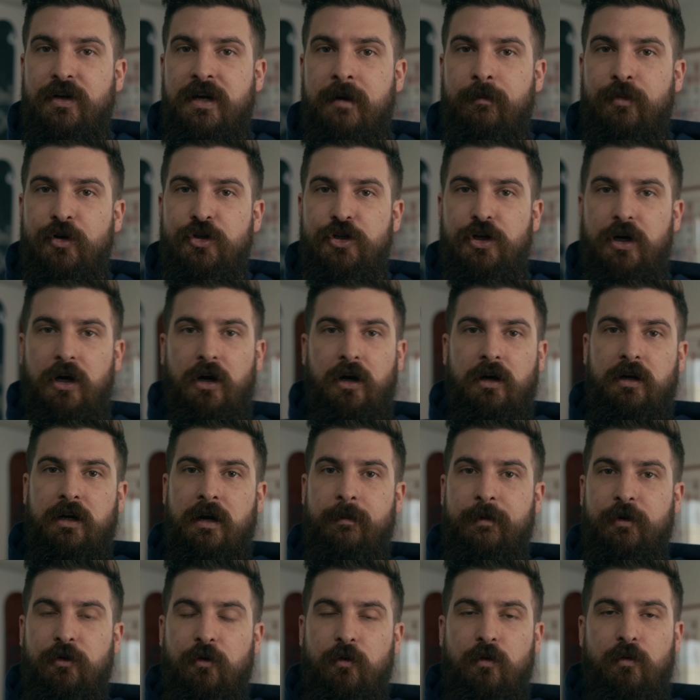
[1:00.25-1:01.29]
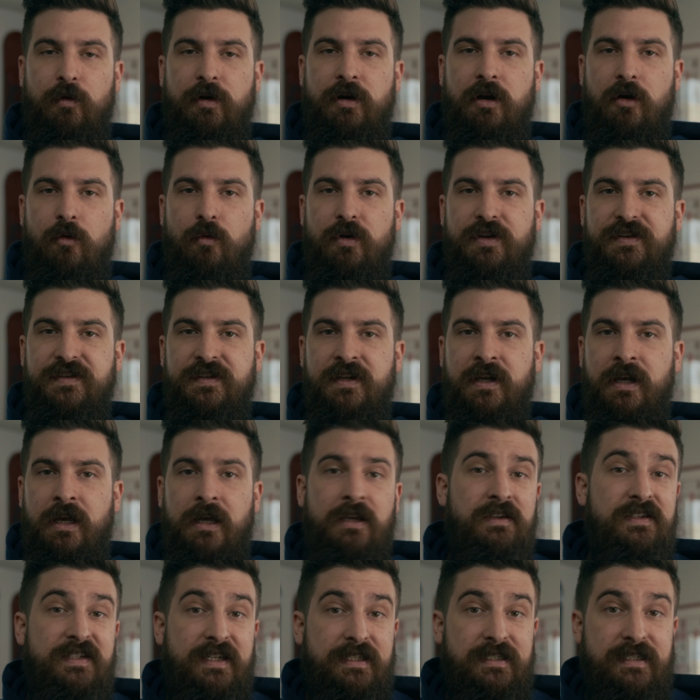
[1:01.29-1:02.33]
temperature coming through the window was
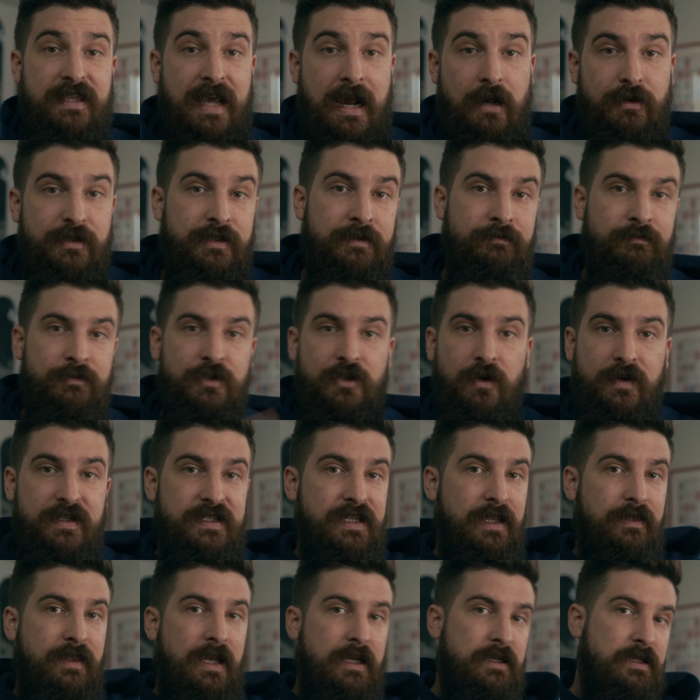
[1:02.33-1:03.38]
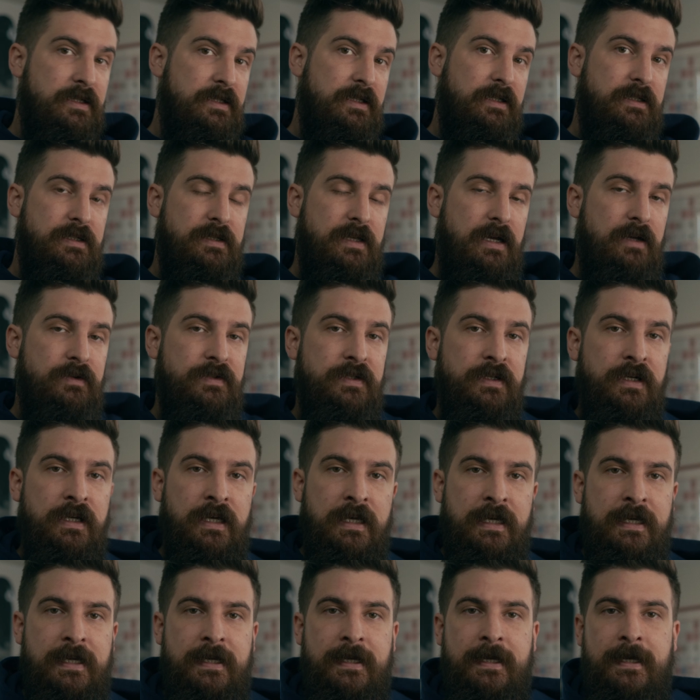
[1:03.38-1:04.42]
6,000, so I set that to 6,000.
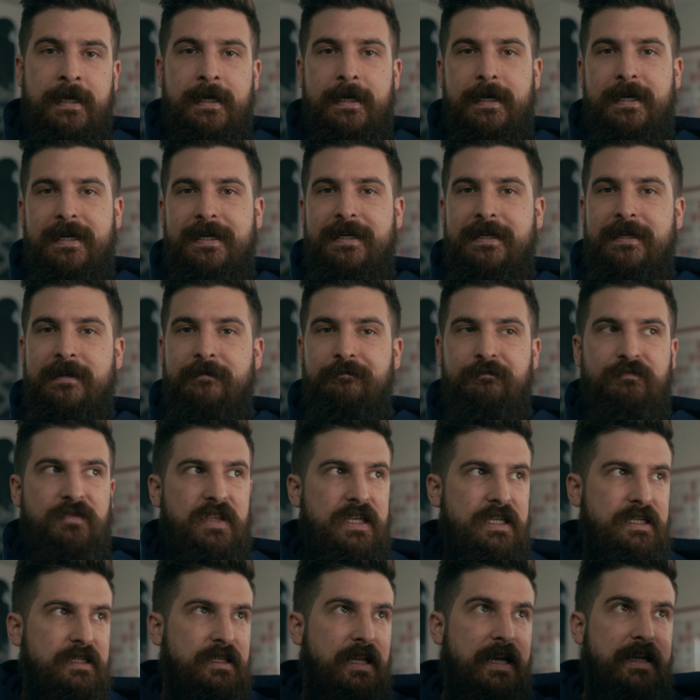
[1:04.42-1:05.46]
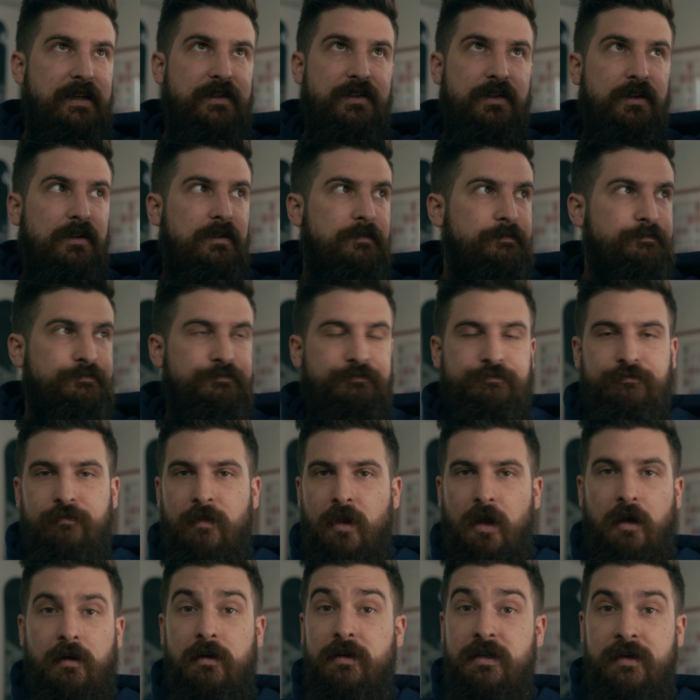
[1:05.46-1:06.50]
These lights are
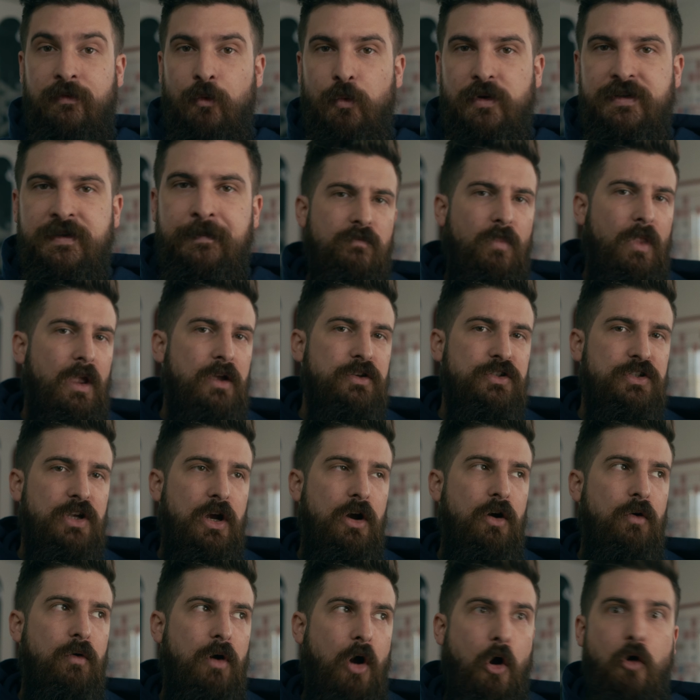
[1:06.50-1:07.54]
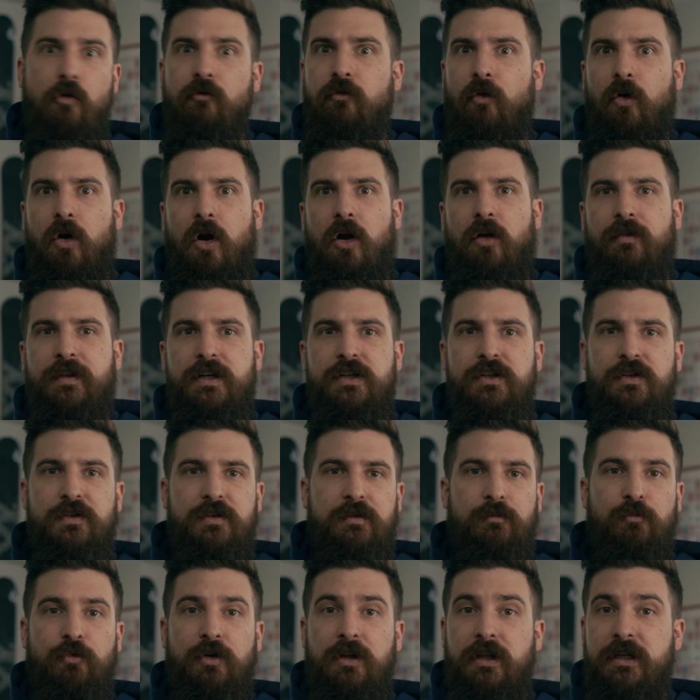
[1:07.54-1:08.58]
different ones. So overall, these are
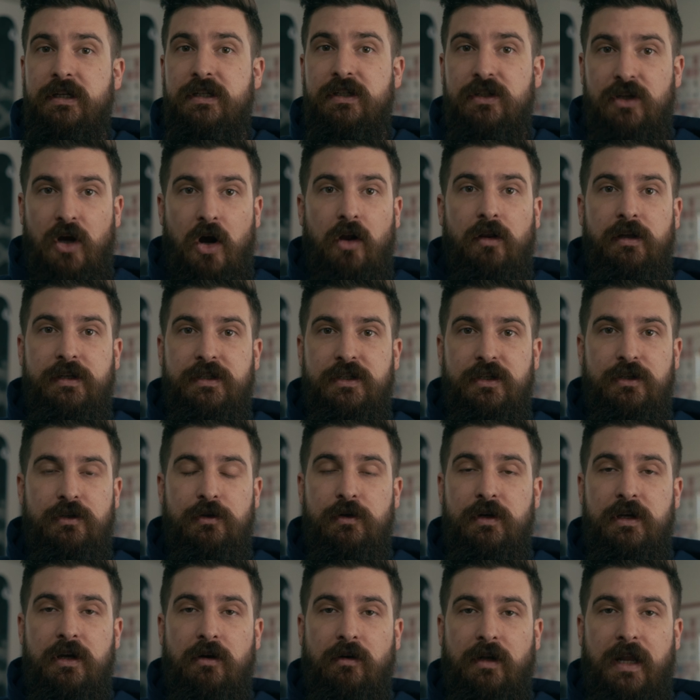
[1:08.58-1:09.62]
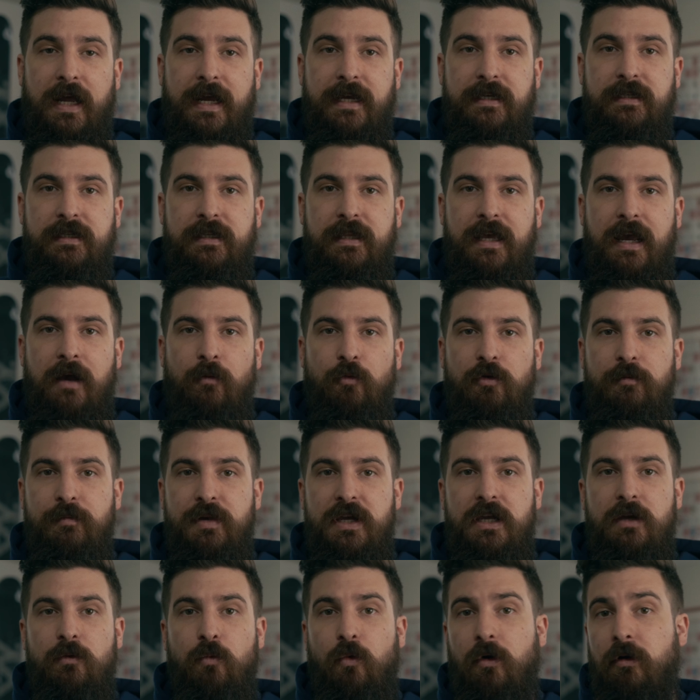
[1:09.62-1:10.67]
some really solid studio lights that would
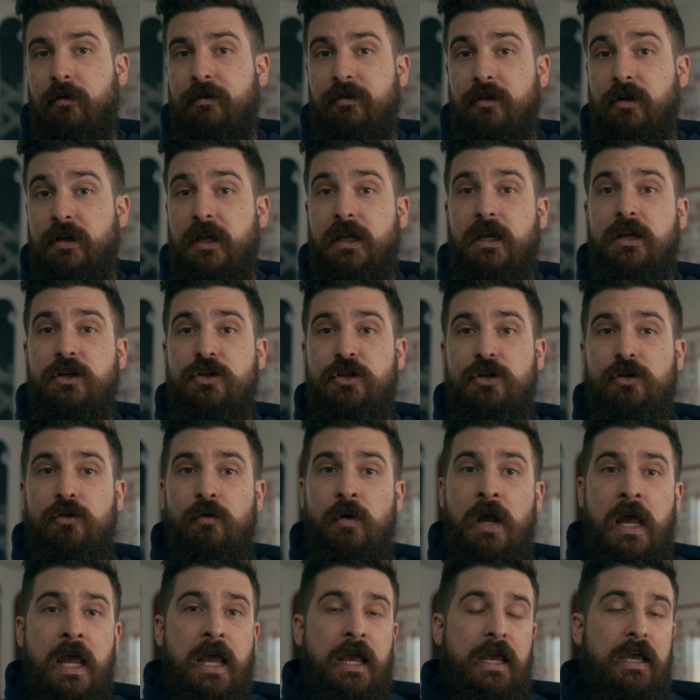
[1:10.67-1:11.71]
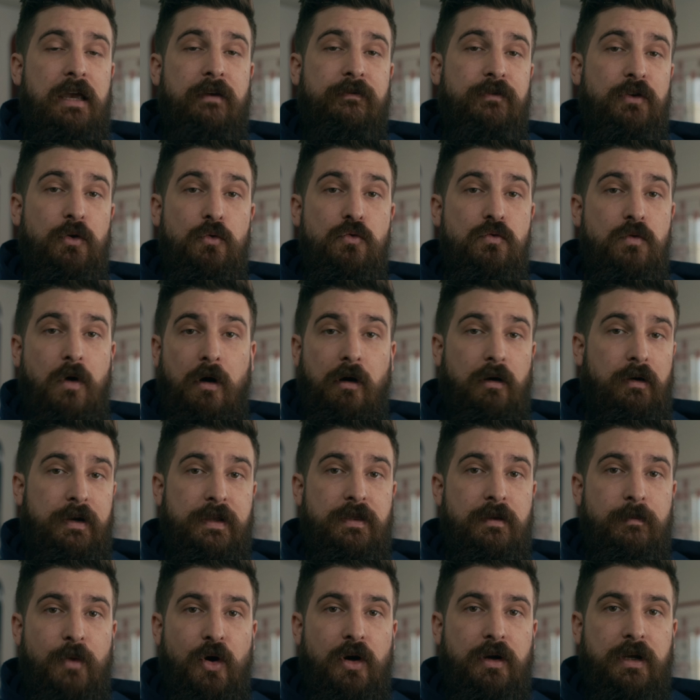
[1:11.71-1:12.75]
be worth looking into if you are
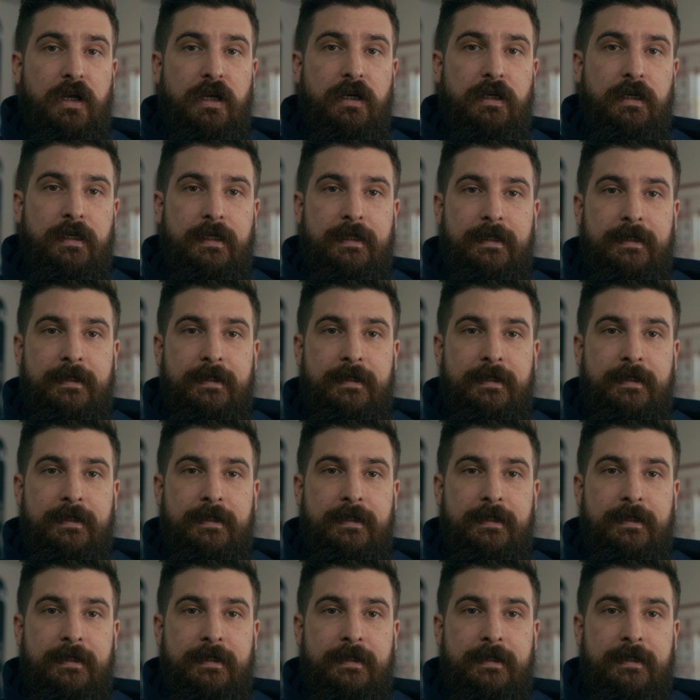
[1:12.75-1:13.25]
in the market.